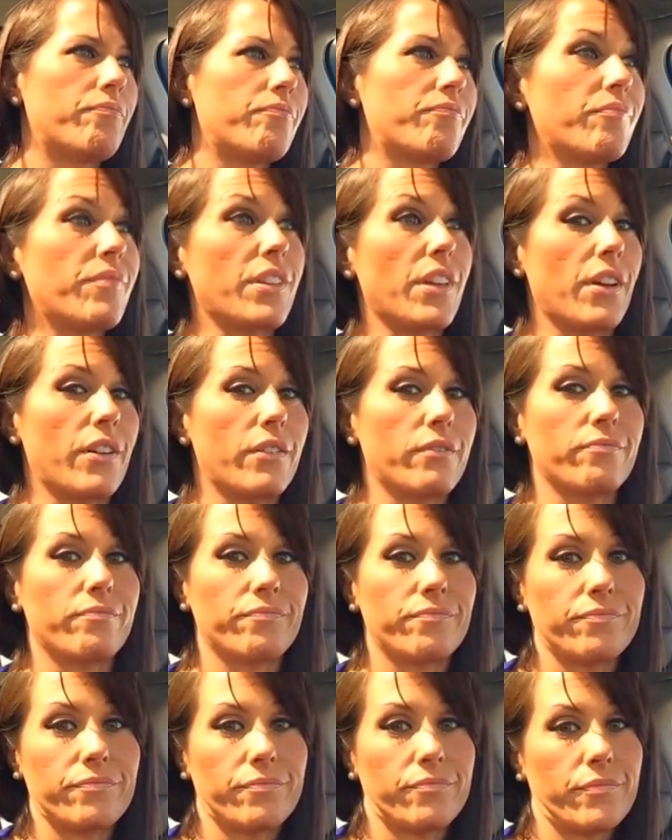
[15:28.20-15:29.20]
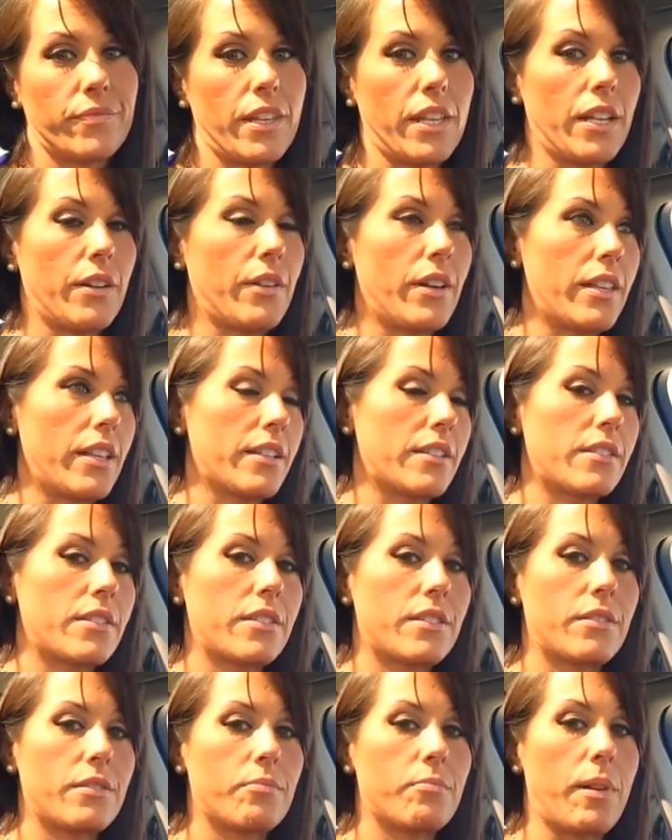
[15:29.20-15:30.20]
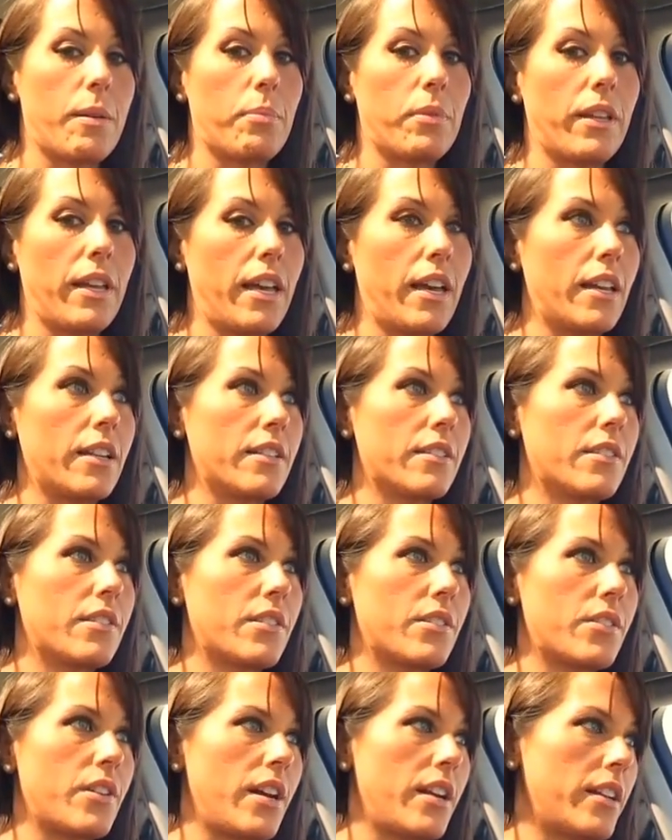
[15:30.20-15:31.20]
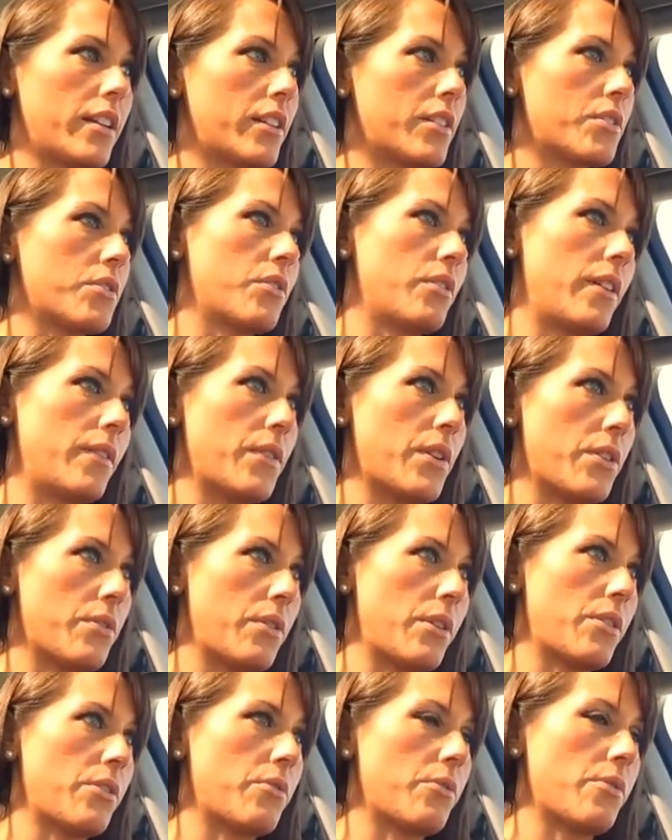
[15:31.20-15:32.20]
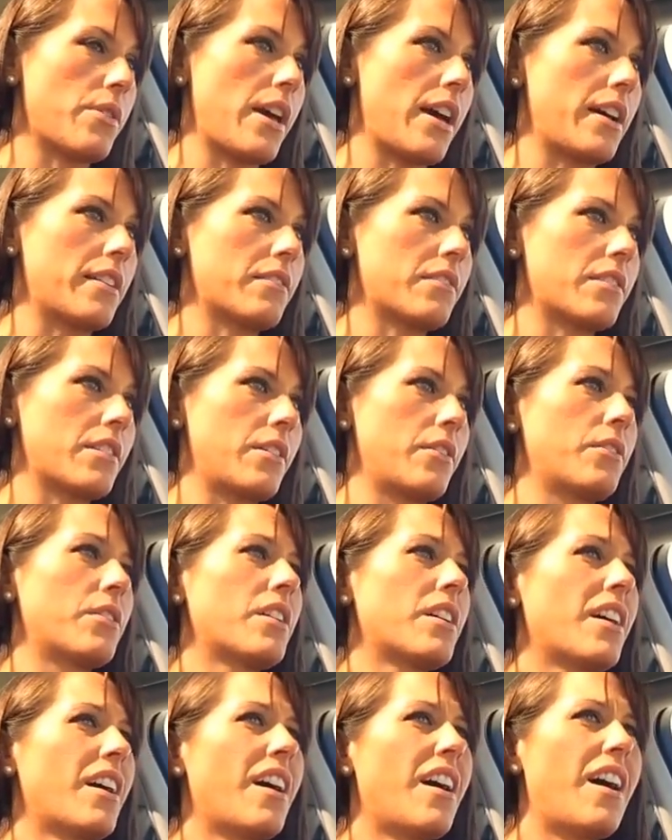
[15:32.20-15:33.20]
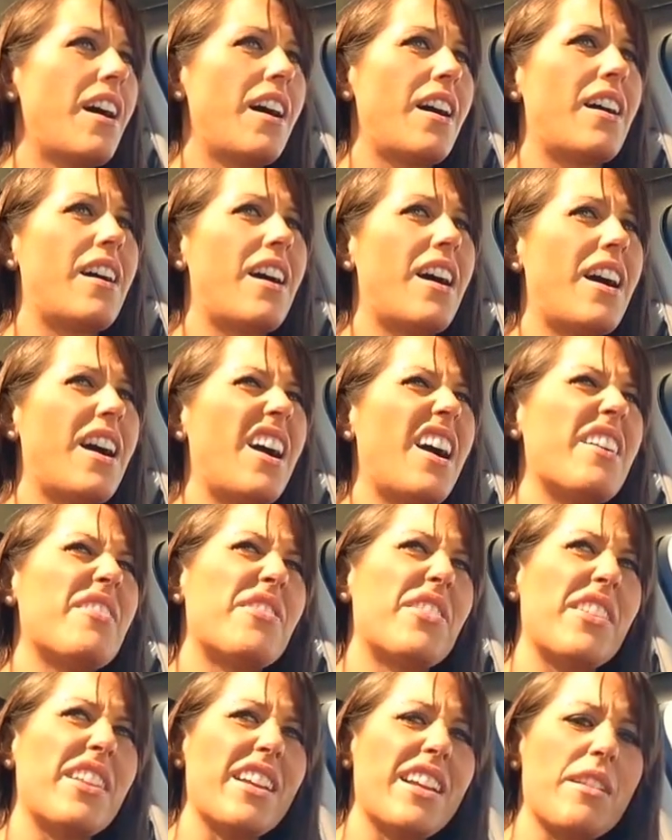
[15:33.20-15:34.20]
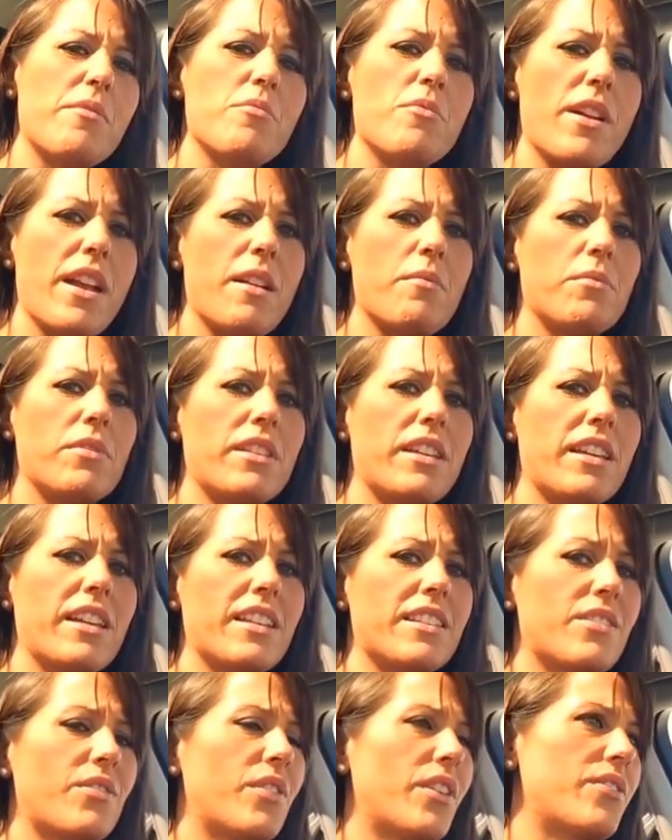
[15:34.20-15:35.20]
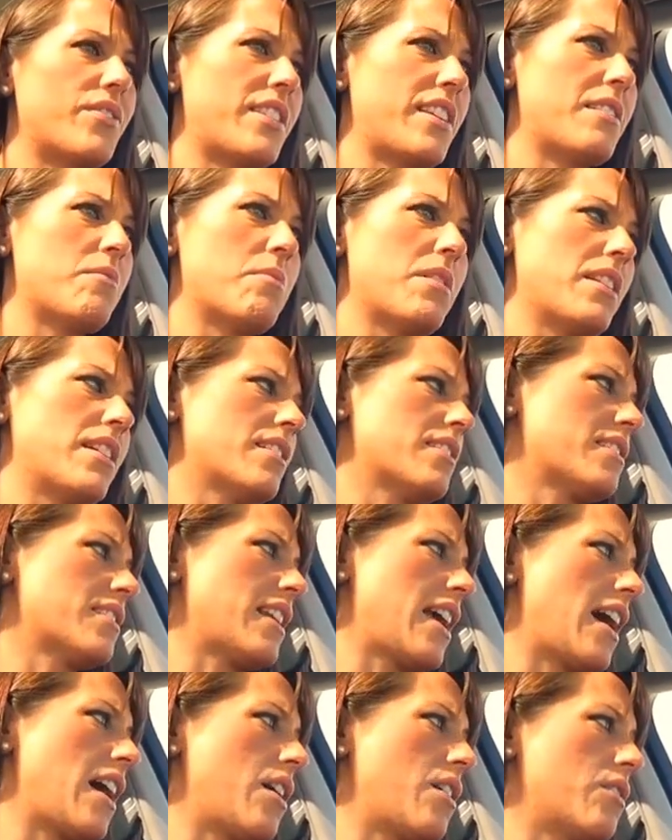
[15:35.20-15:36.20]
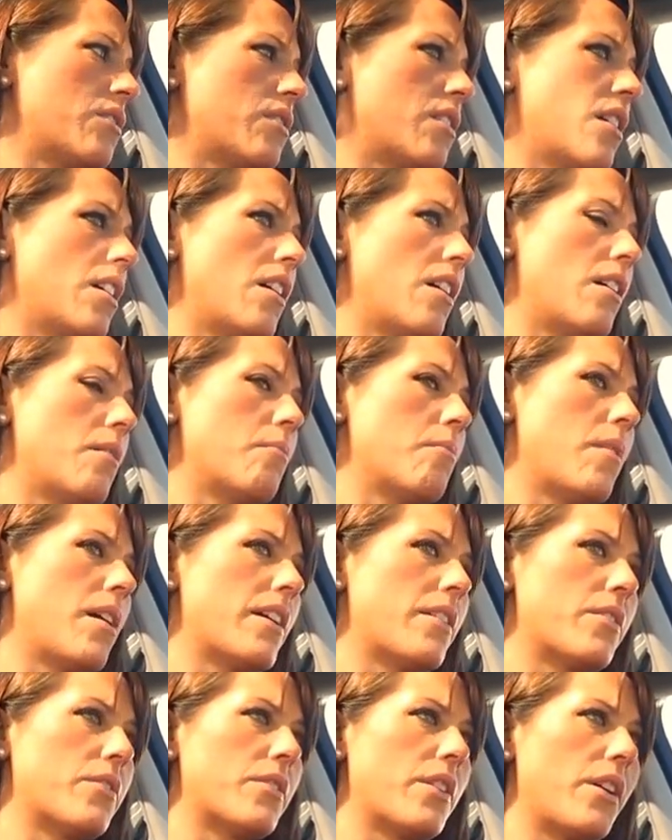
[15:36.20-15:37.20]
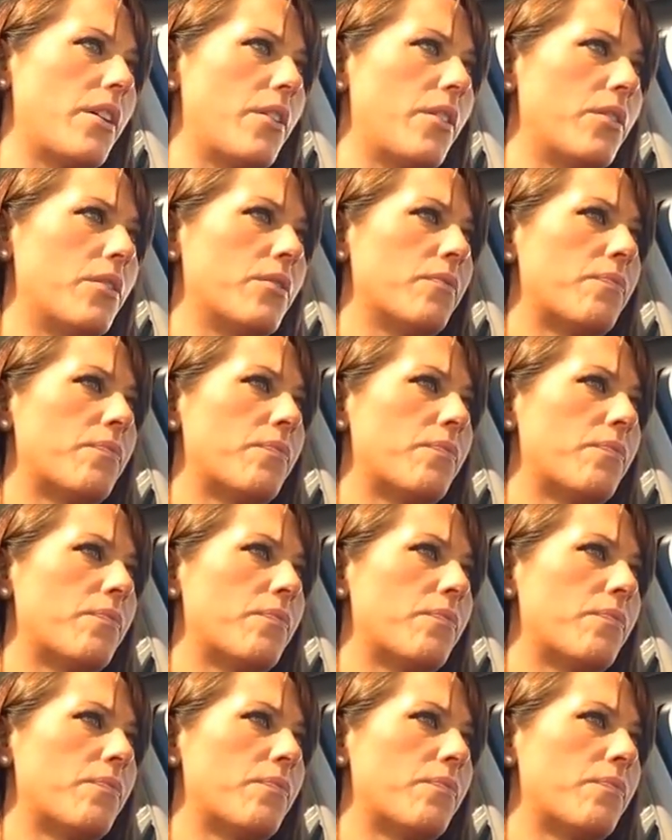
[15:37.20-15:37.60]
so anyway, that's my plan, is to try to control everything through that. So I feel like I'm rambling. It's 15 minutes now. I don't know